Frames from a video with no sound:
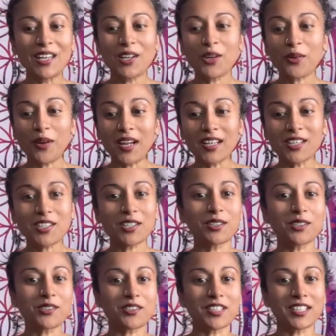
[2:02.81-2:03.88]

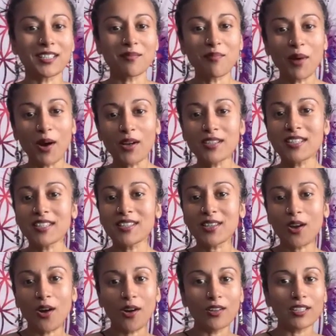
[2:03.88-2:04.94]
grandchildren, bosses,
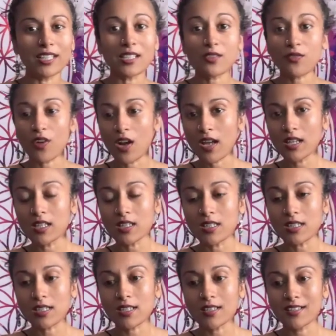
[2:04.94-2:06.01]
colleagues,
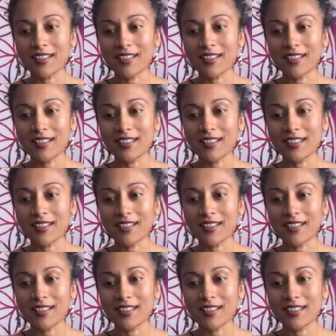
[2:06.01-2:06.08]
friends.